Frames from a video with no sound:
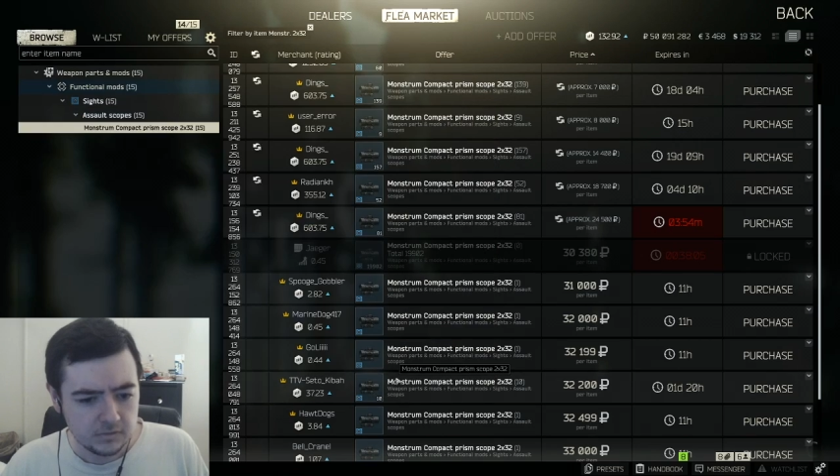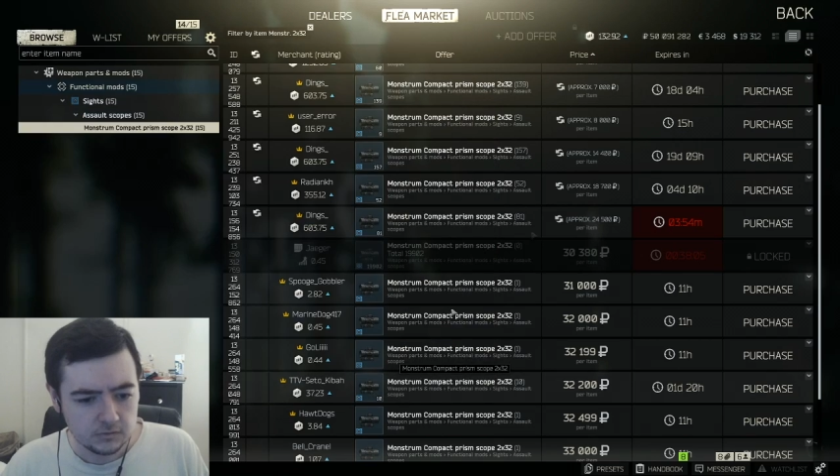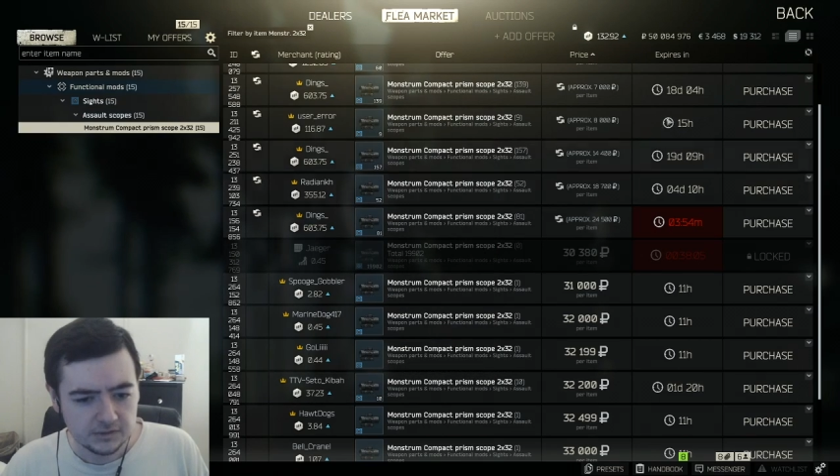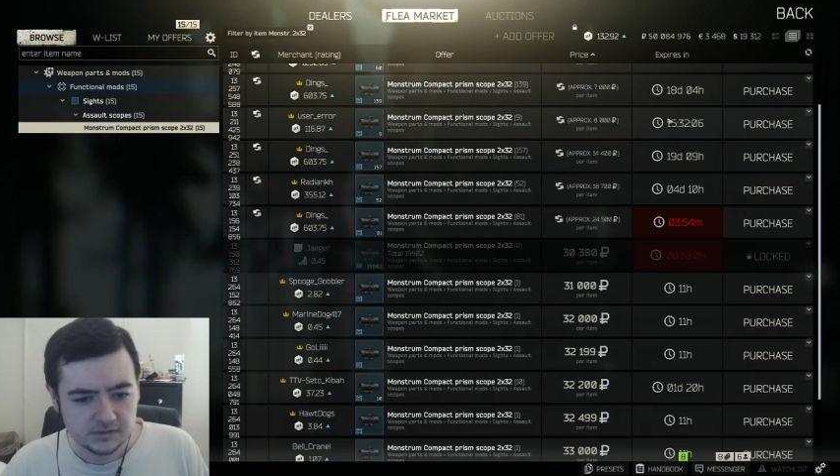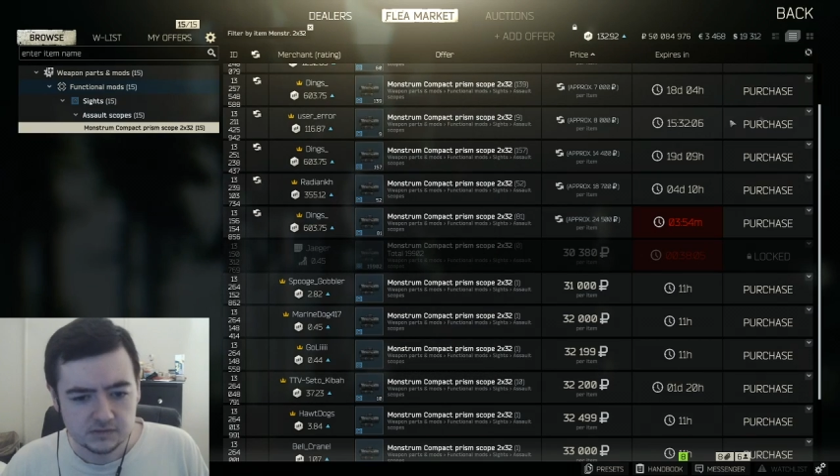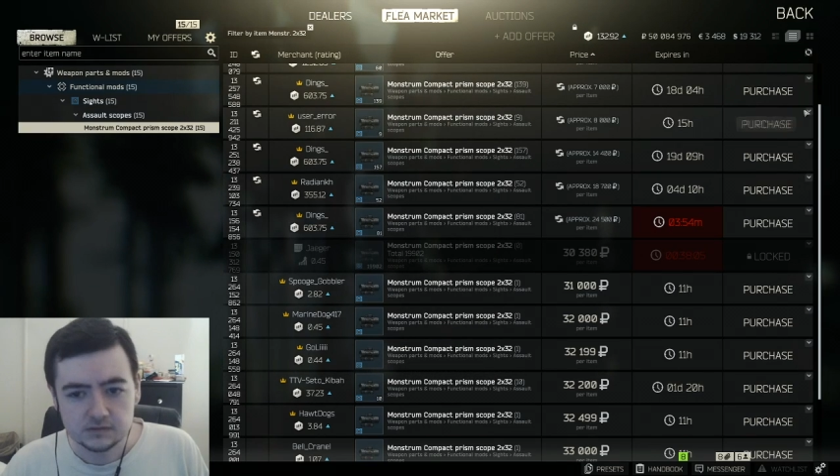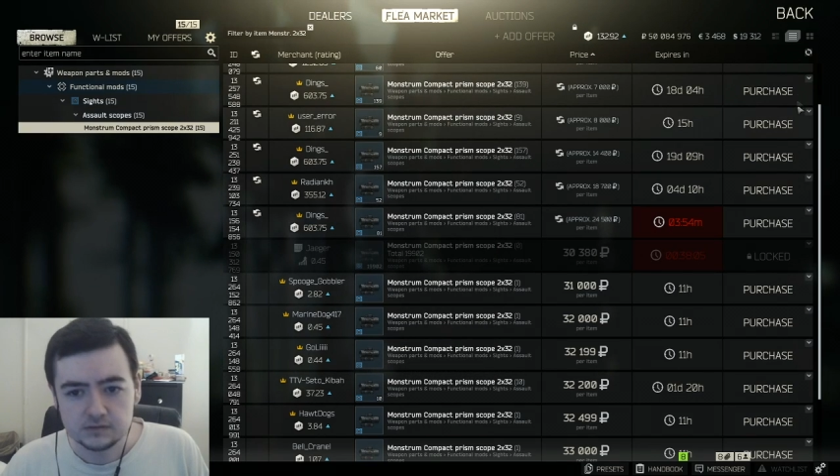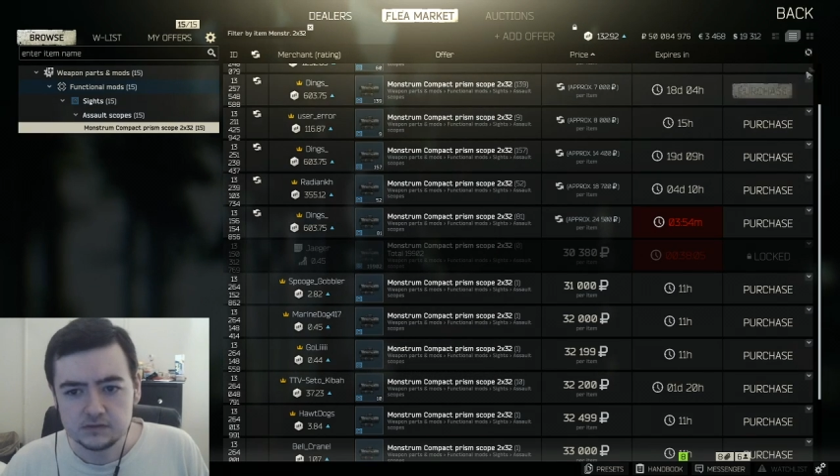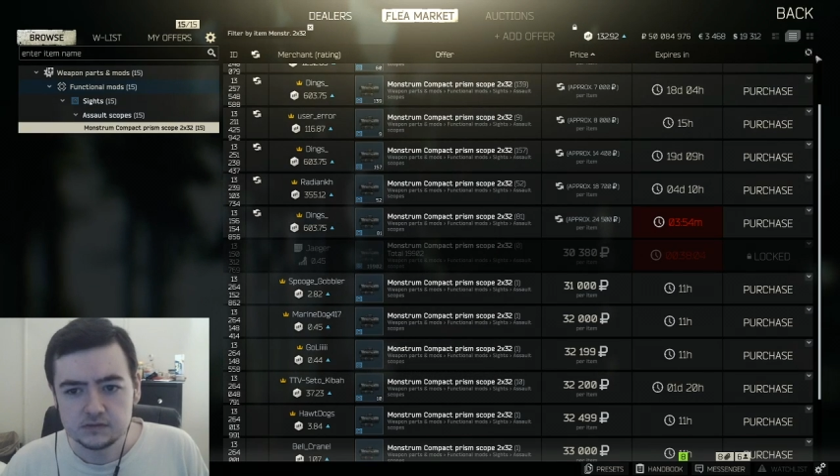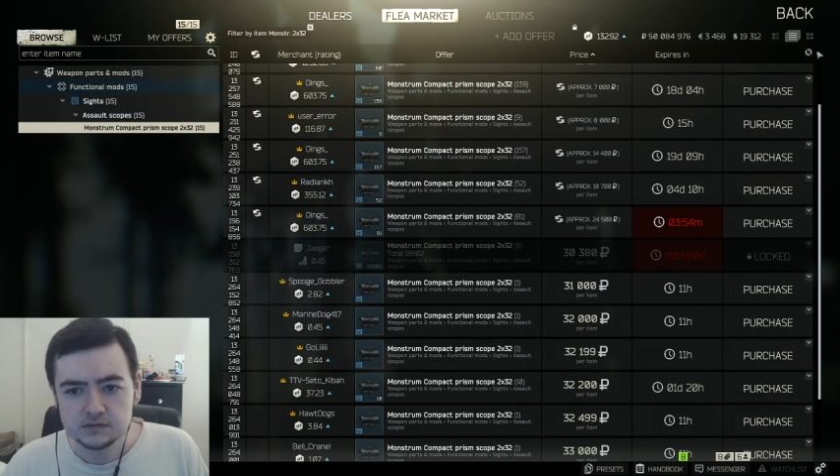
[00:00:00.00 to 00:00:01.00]
place
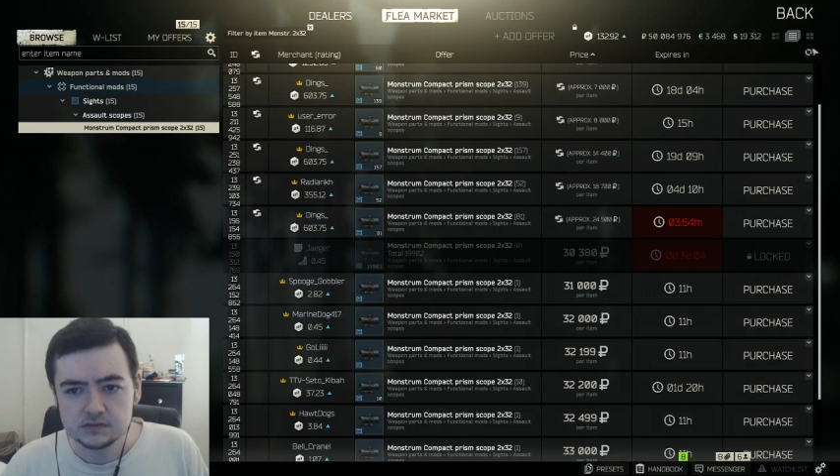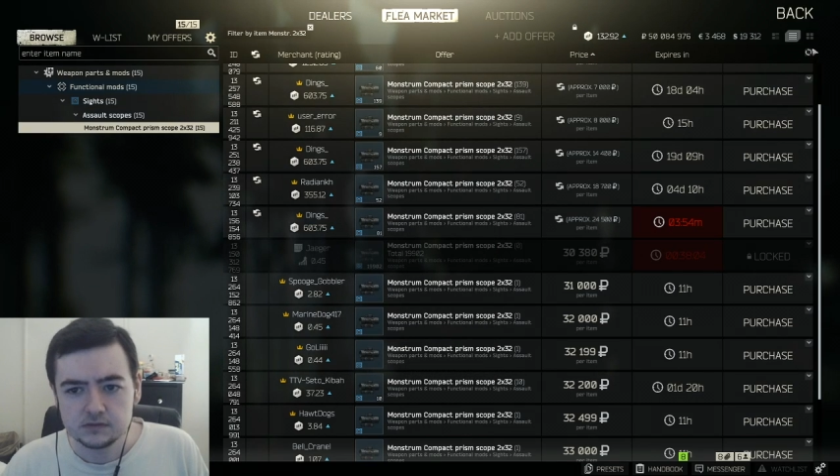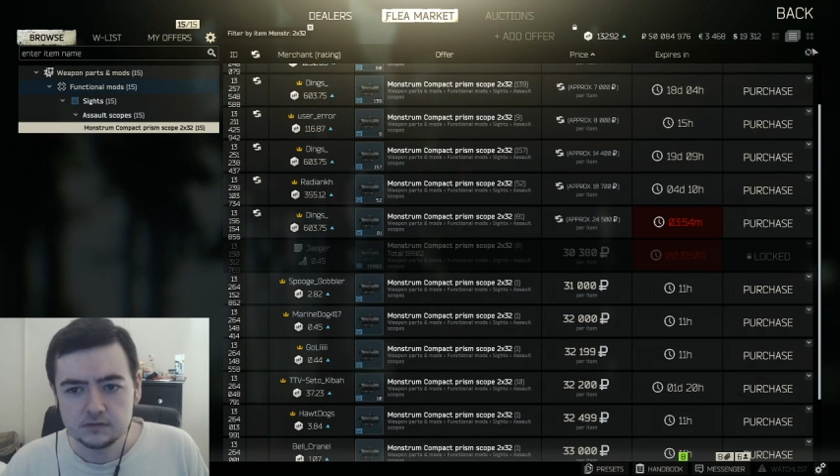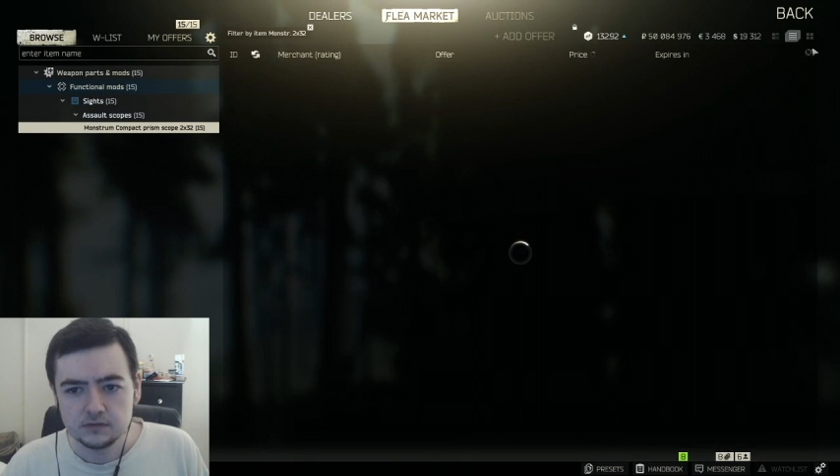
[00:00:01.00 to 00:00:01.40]
these.